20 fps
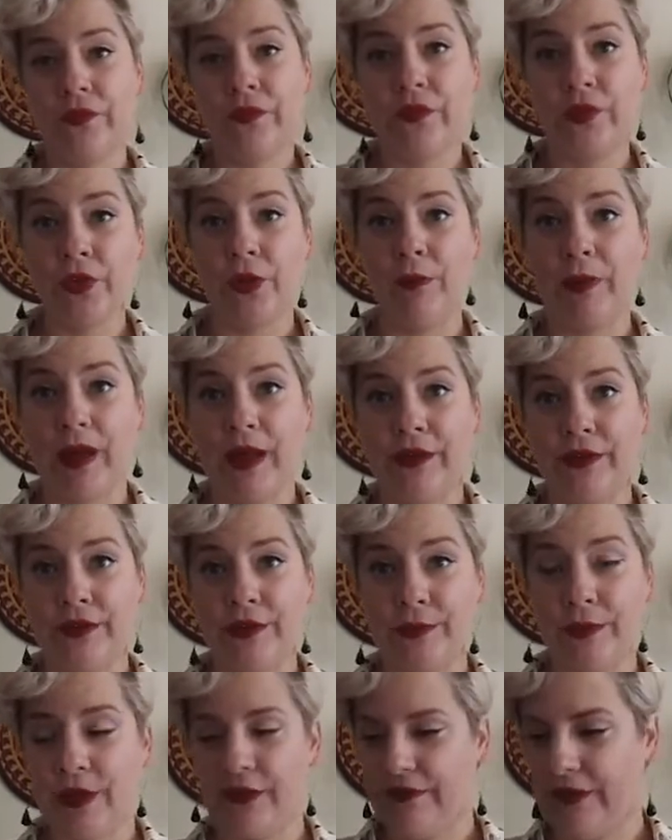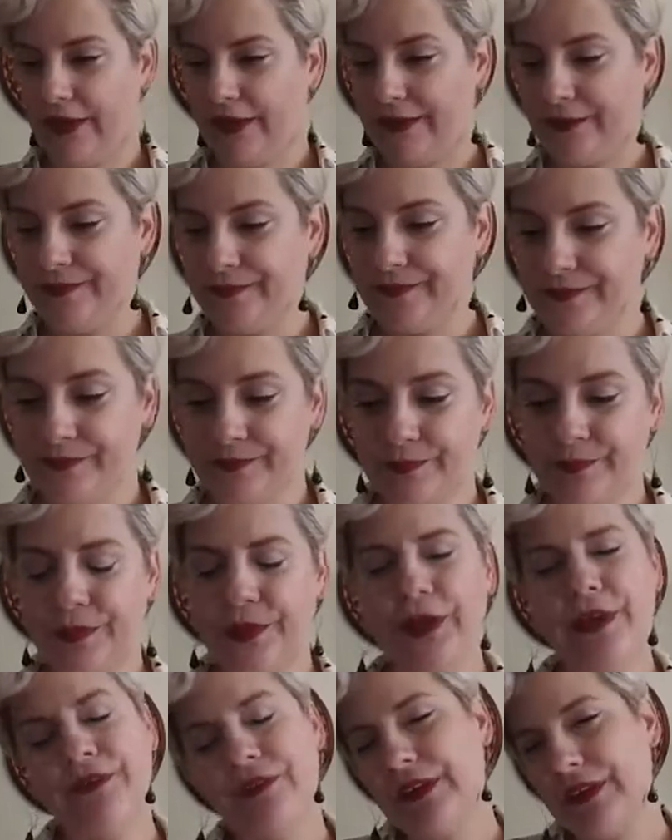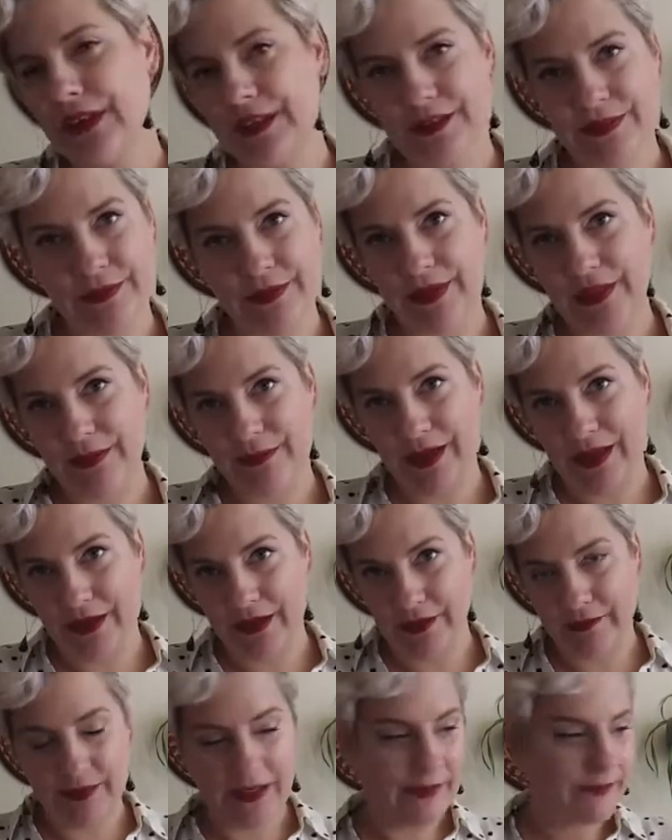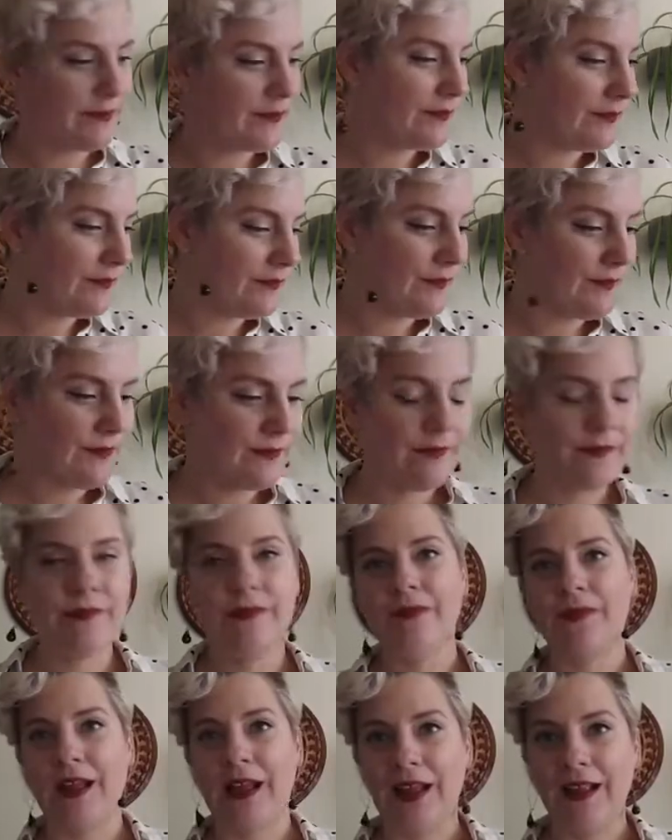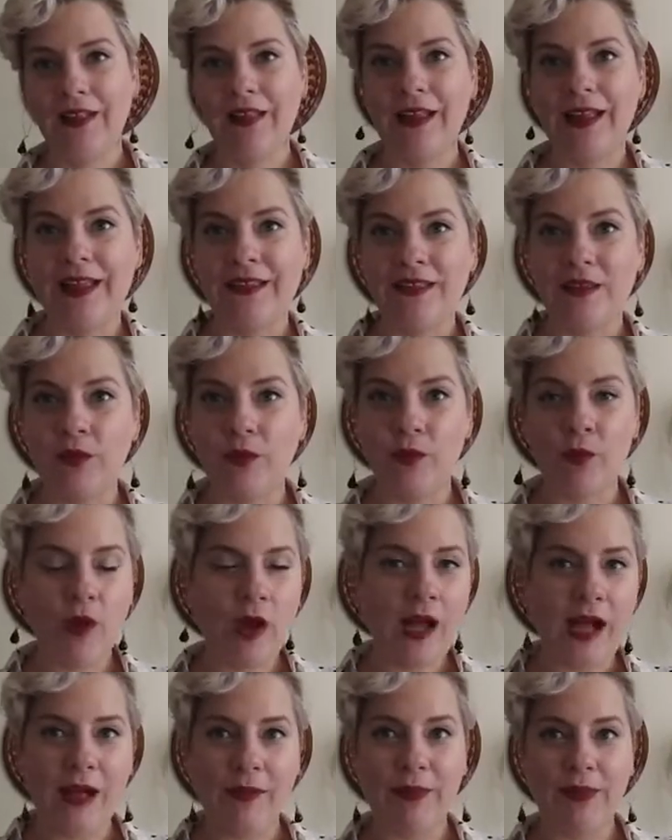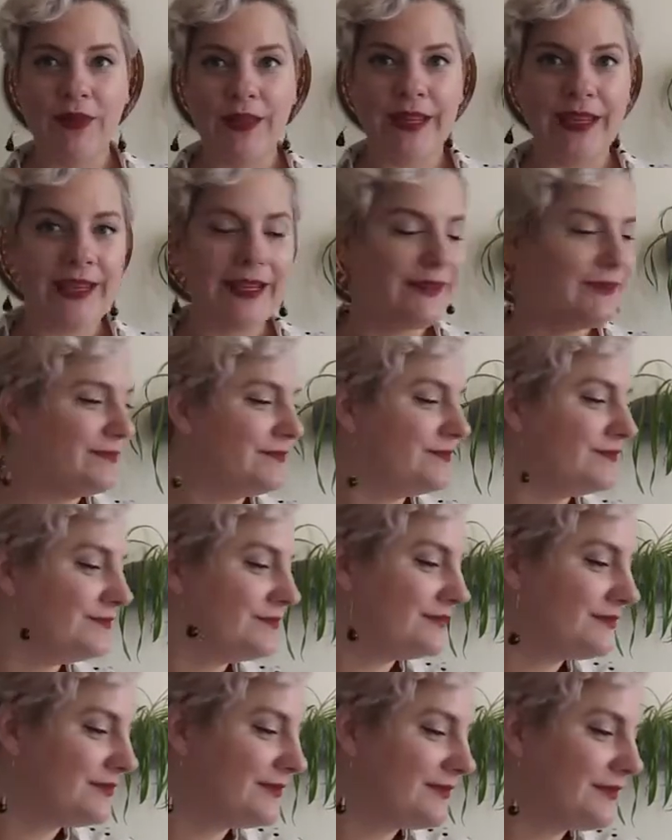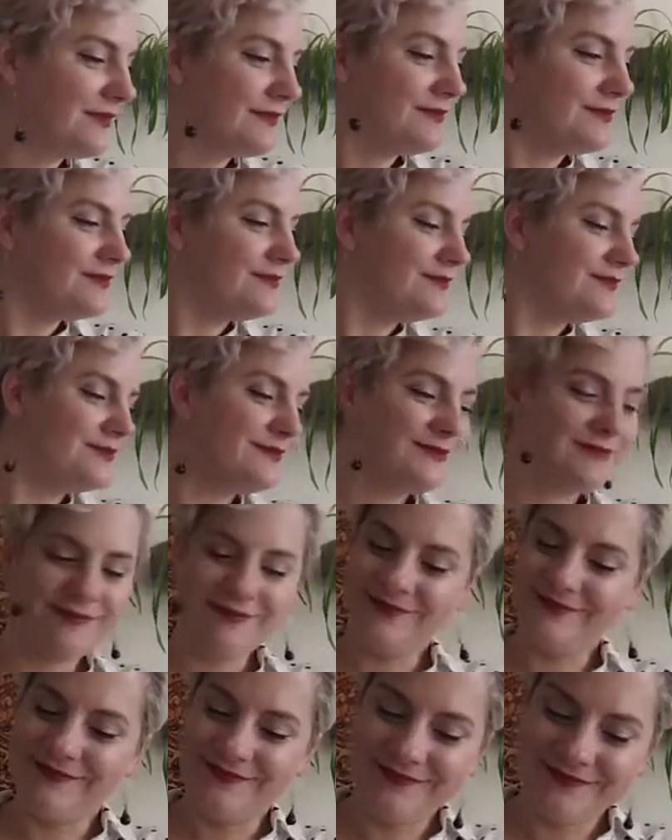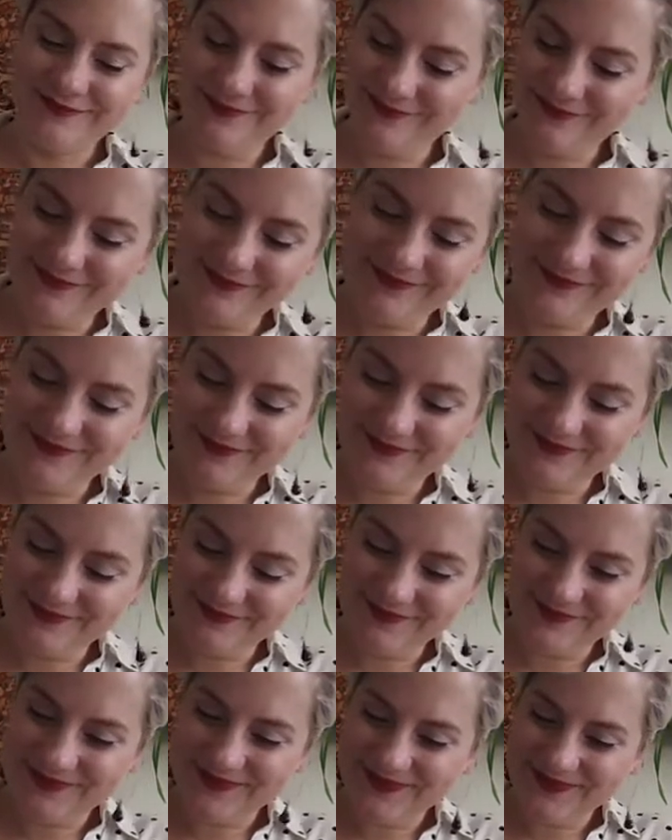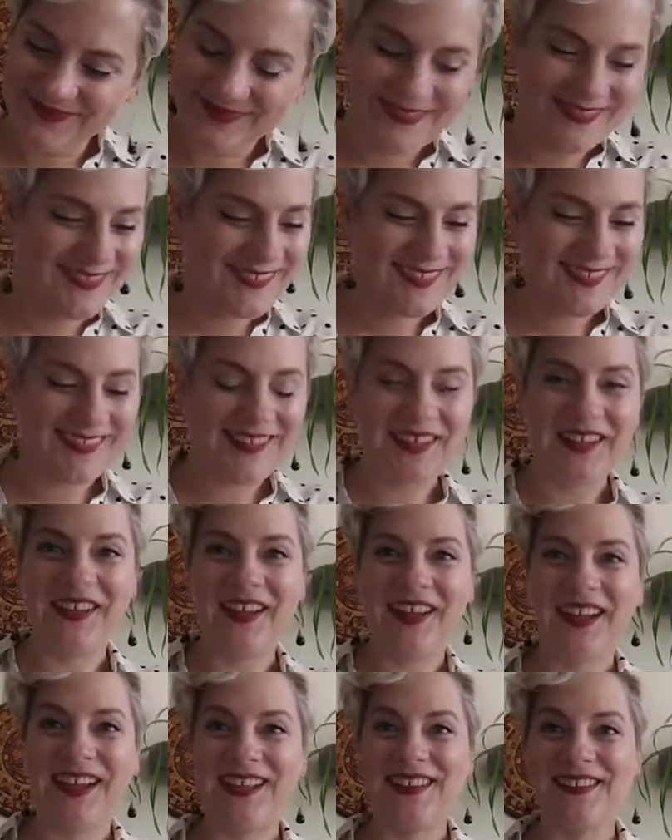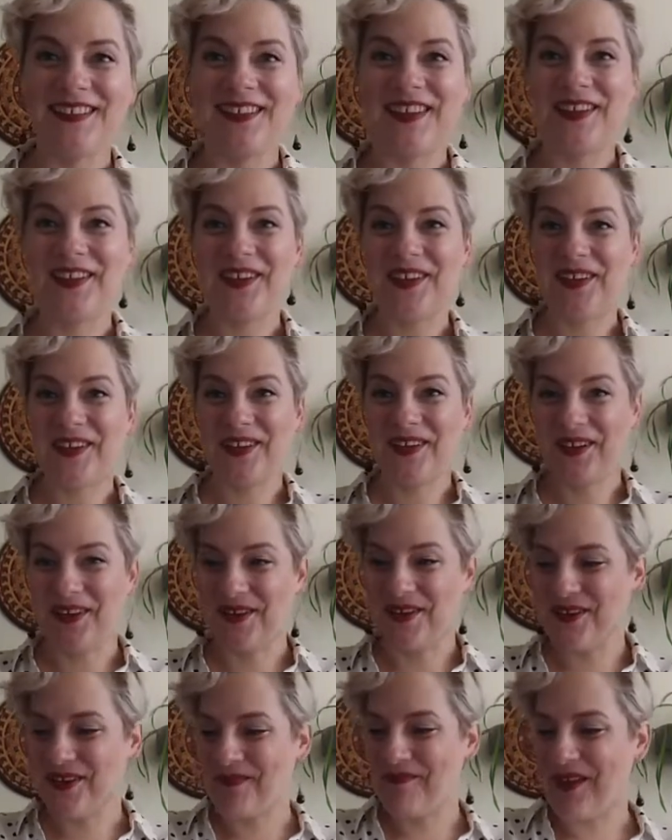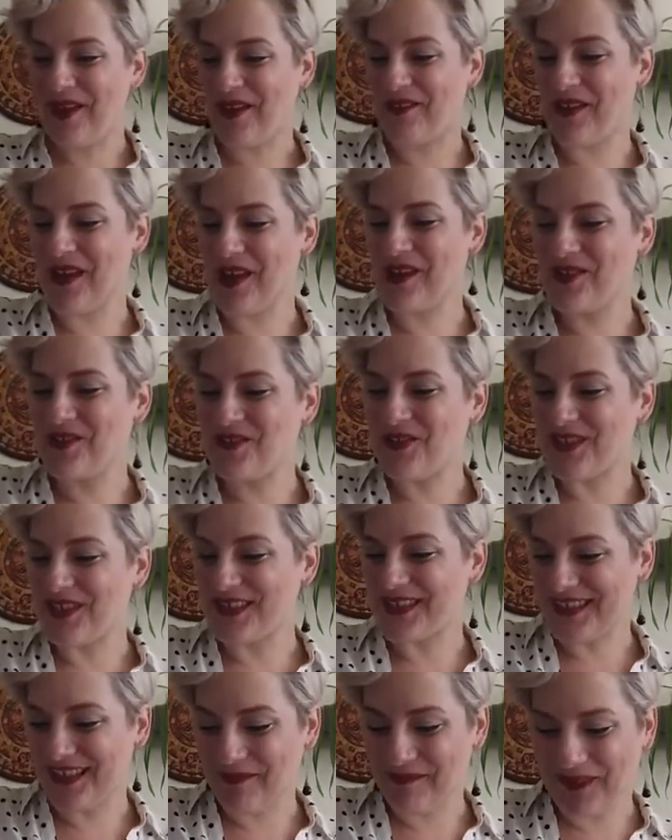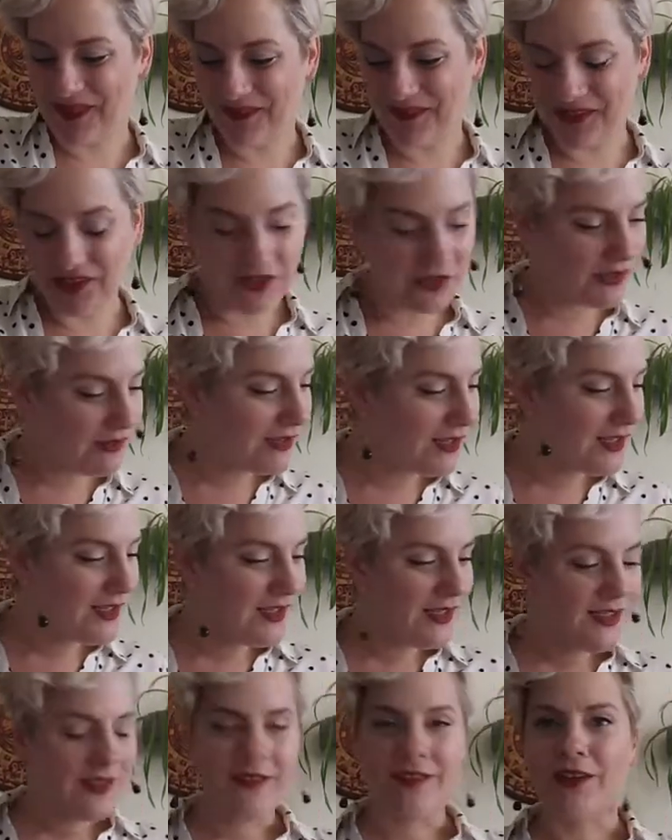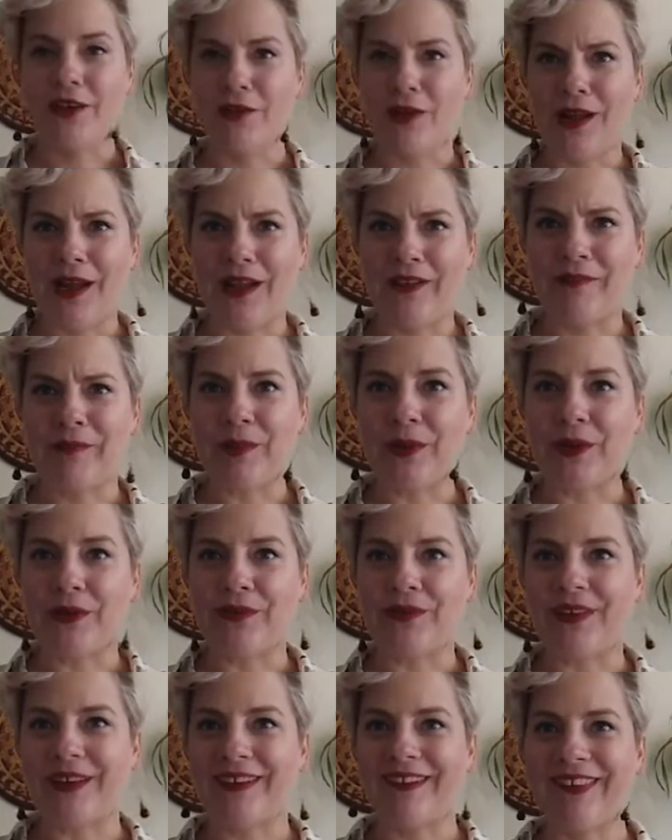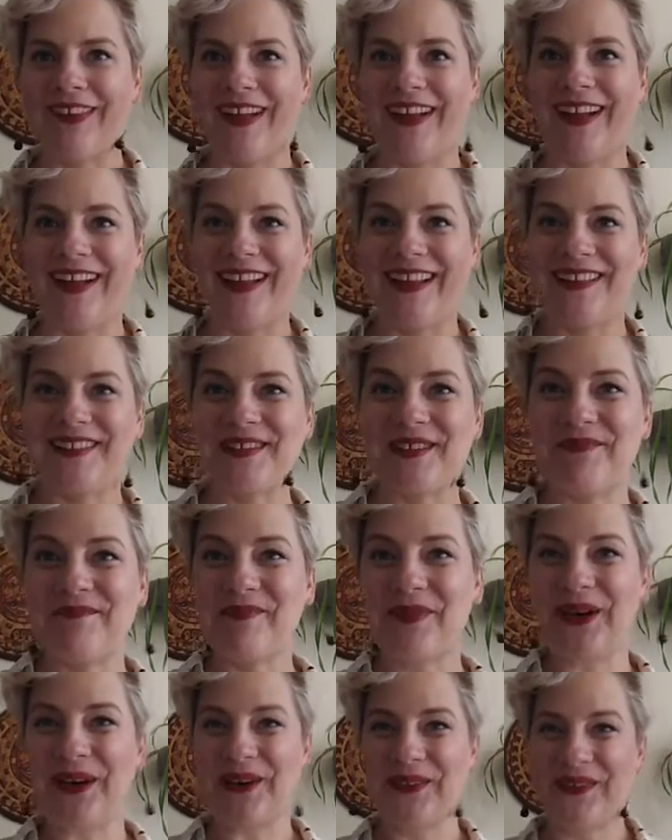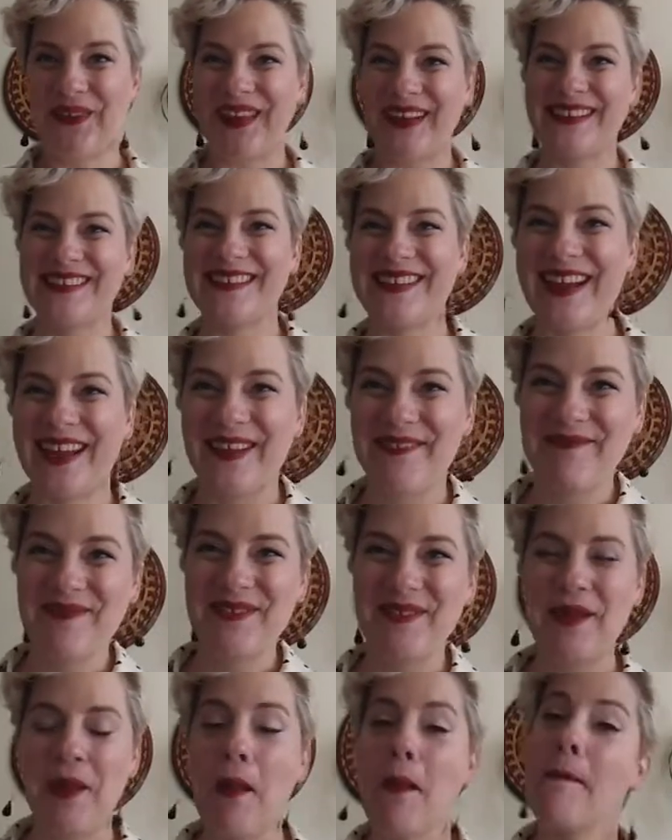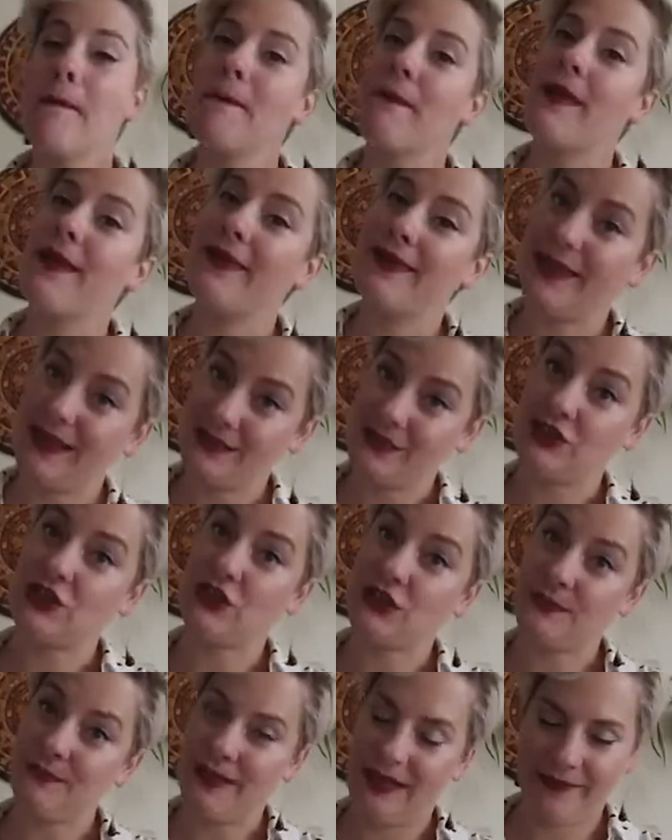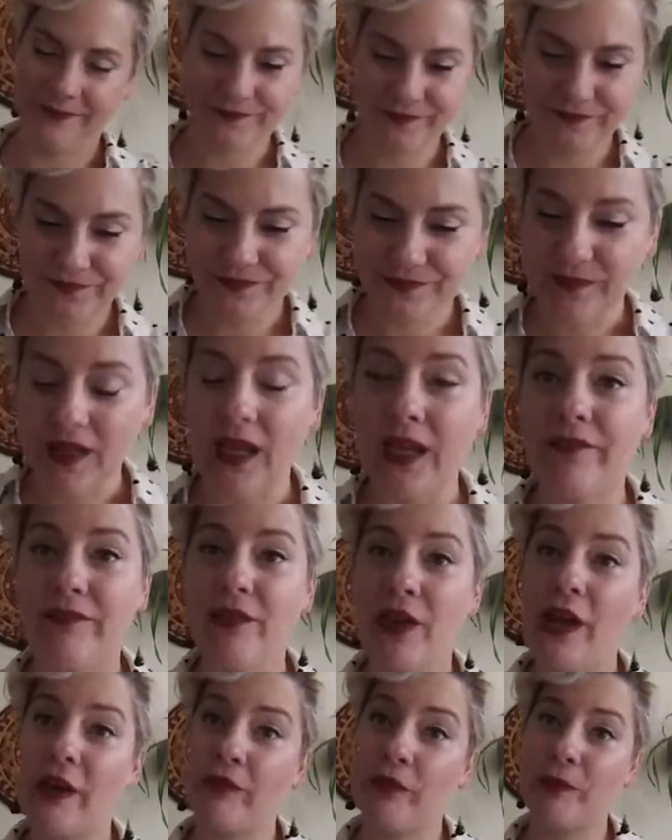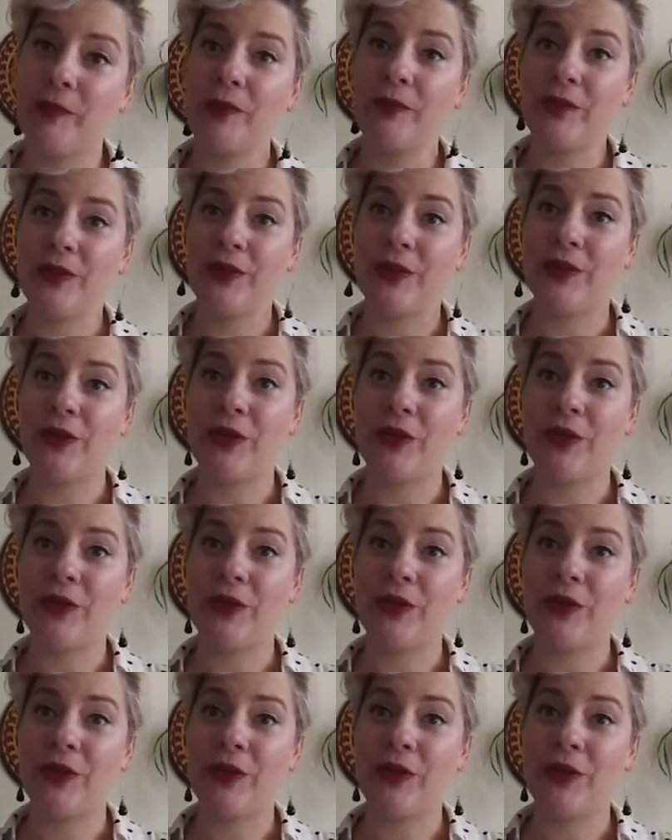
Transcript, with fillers: so your pattern's perfect. Perfect doesn't really matter to me. I like the wobbly. I think it adds like a, a good amount of energy to something when you don't have perfect lines and perfect shapes. But that's just me. I've never been really